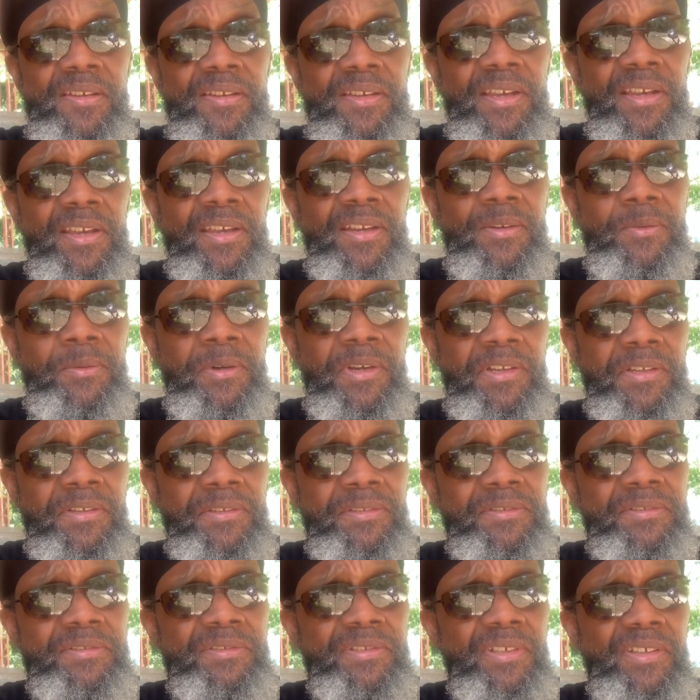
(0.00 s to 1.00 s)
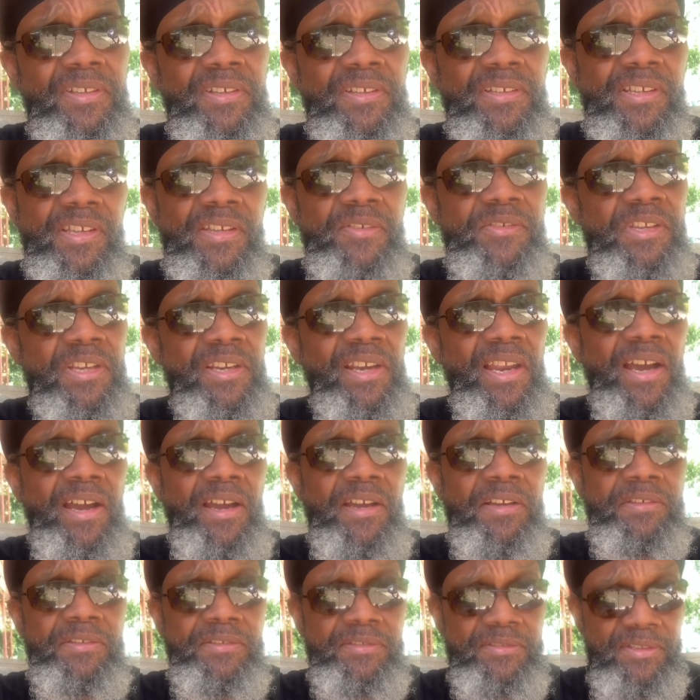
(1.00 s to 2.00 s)
anyway, it was a
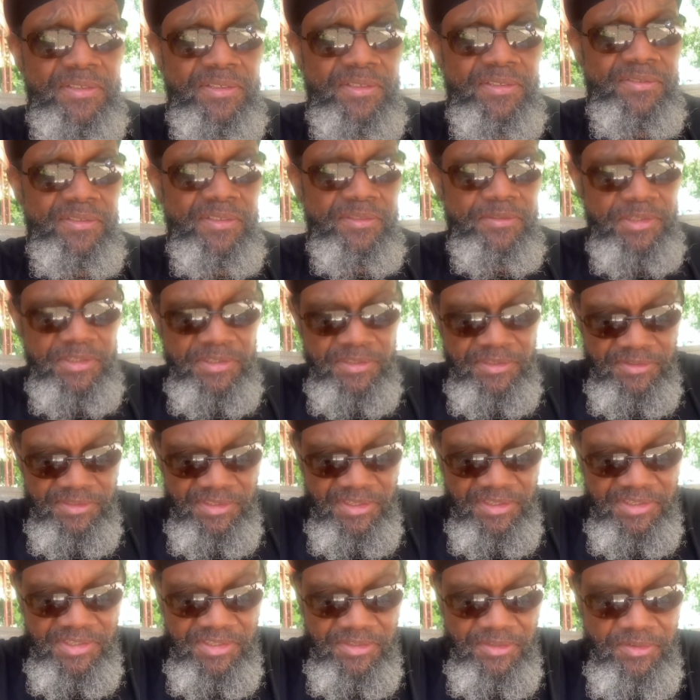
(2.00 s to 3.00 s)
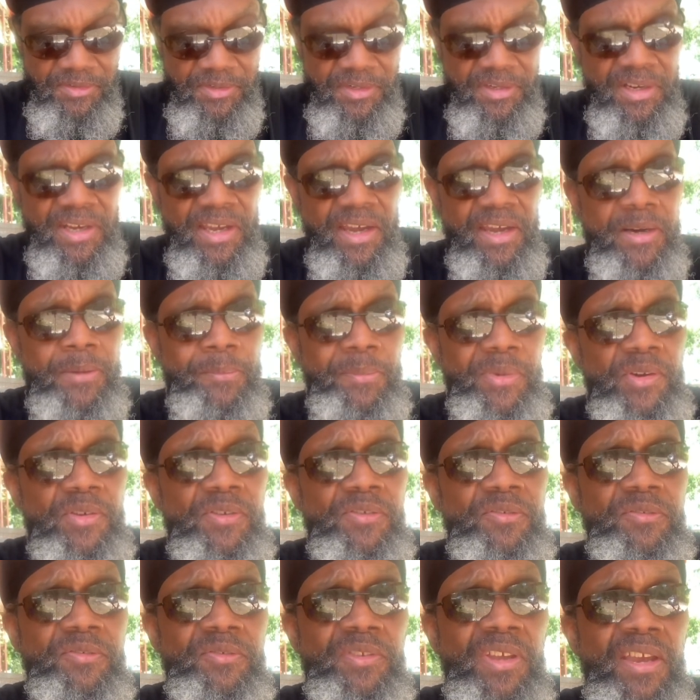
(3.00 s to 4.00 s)
lot. You just saw a lot of
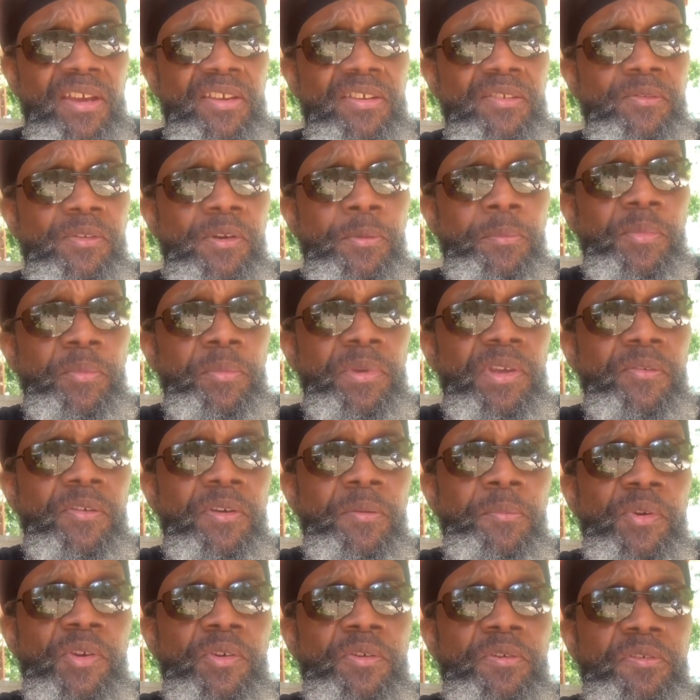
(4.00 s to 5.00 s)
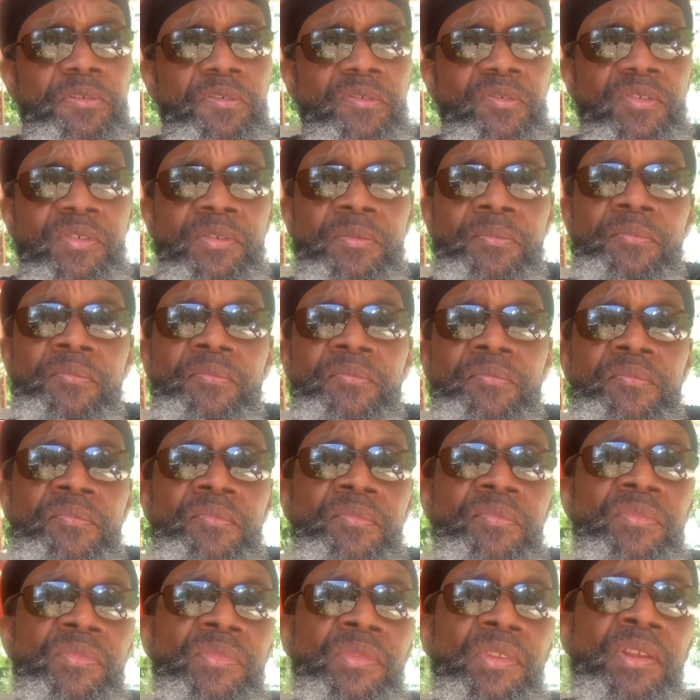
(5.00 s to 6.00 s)
bone had to be removed.
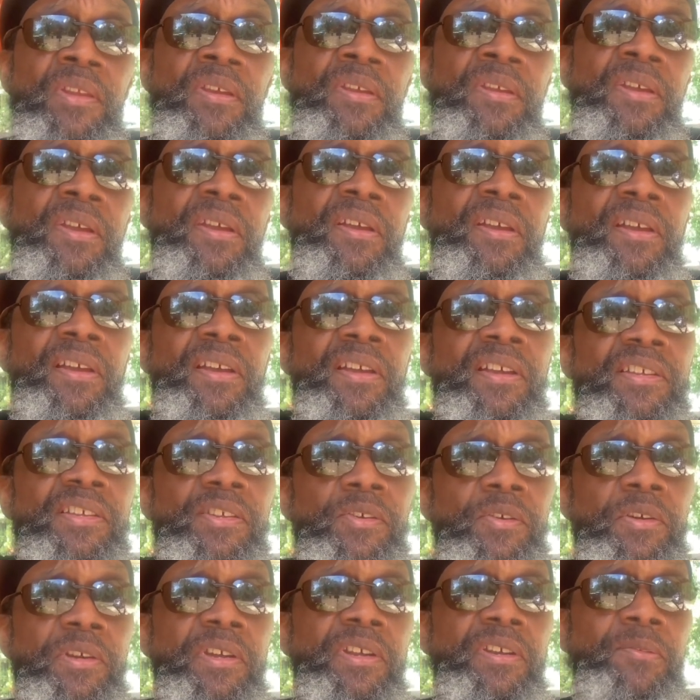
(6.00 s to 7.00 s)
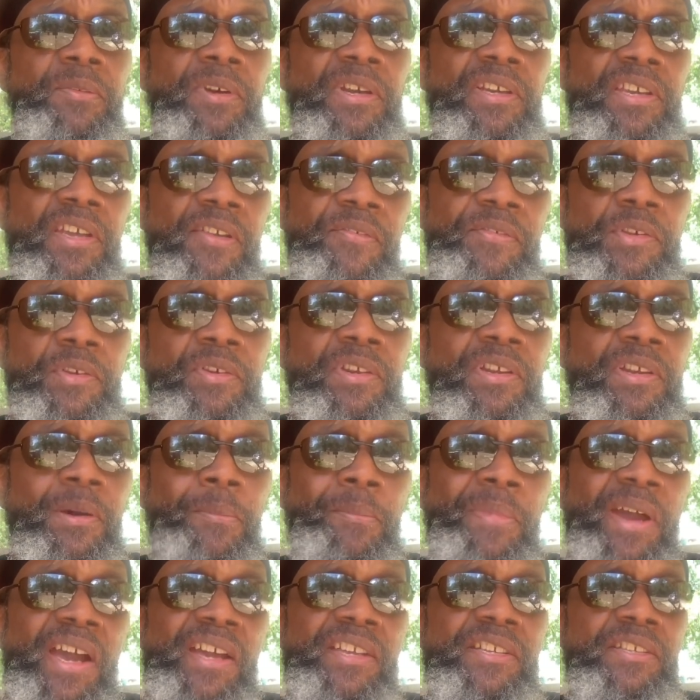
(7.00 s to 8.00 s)
So anyway, if you can
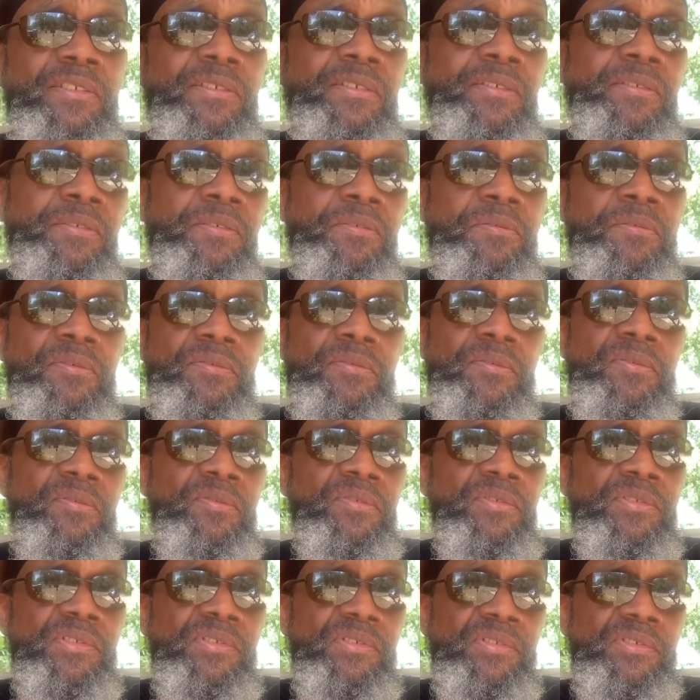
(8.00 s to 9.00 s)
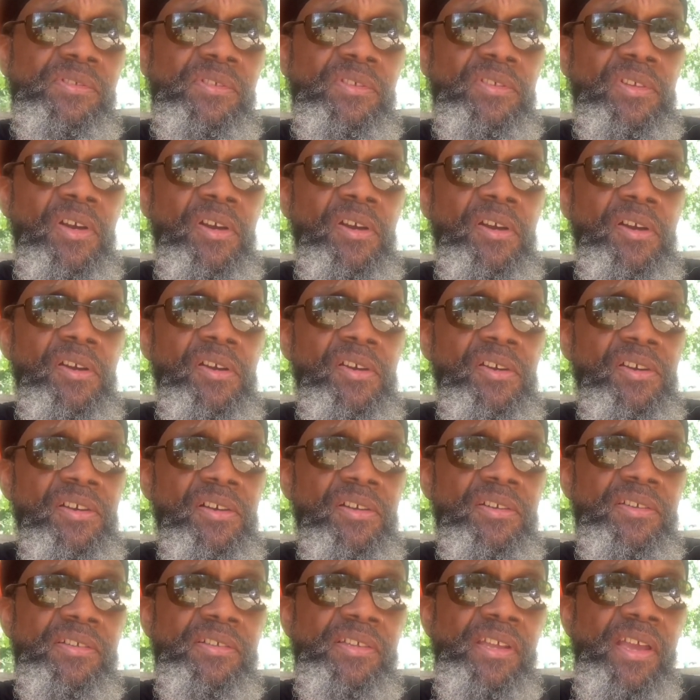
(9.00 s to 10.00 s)
imagine
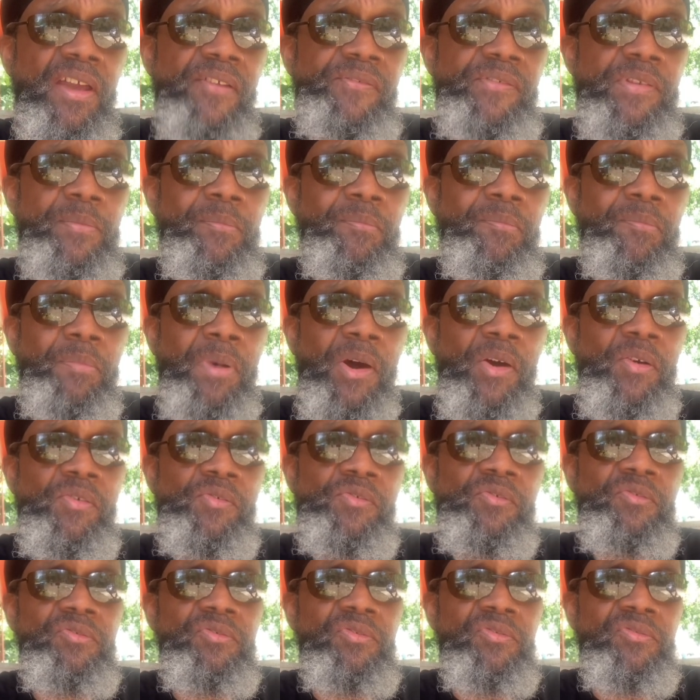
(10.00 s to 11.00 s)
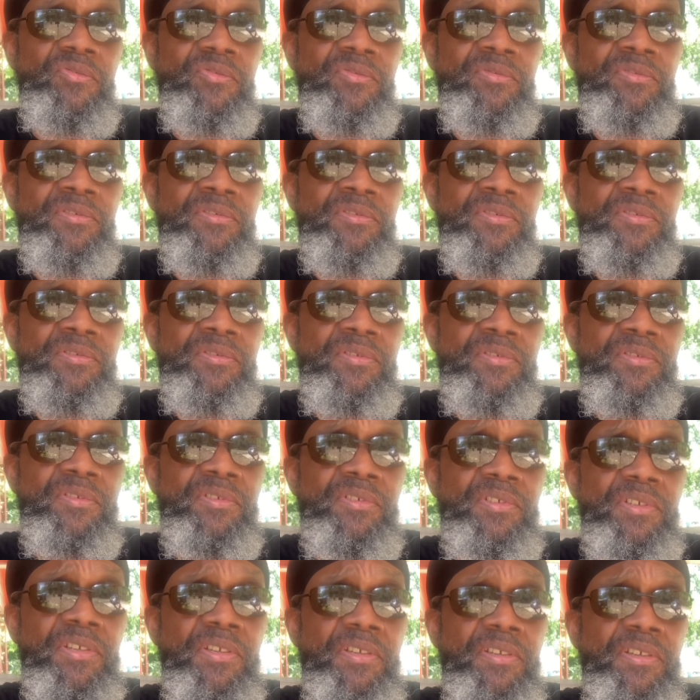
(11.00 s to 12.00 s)
having bone
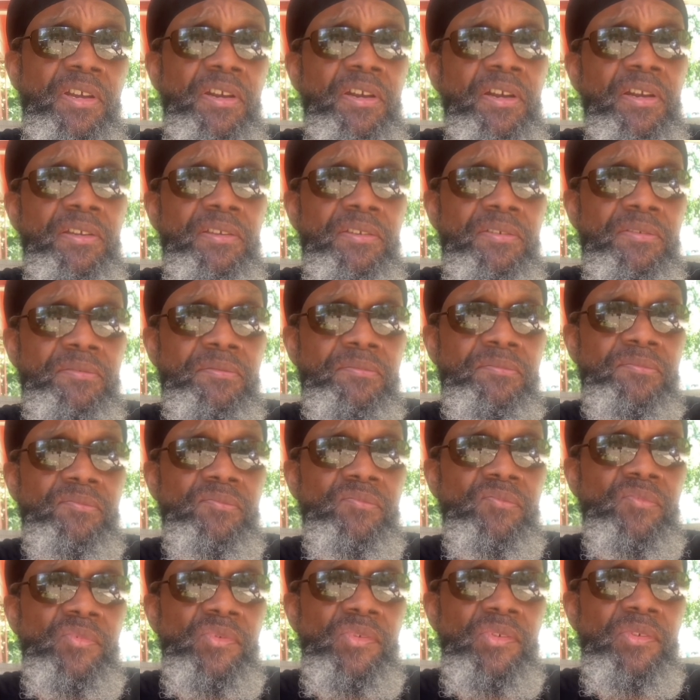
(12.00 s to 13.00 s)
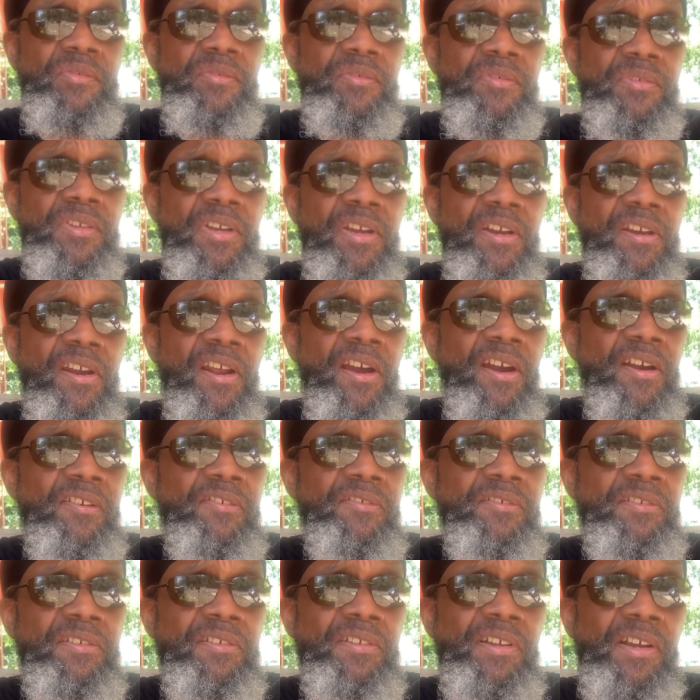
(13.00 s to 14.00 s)
cut out
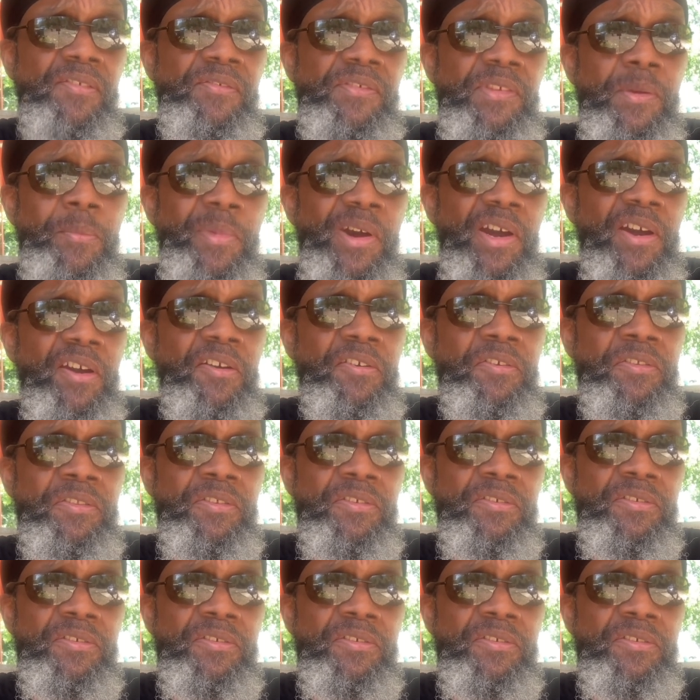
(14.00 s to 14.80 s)
of your mouth,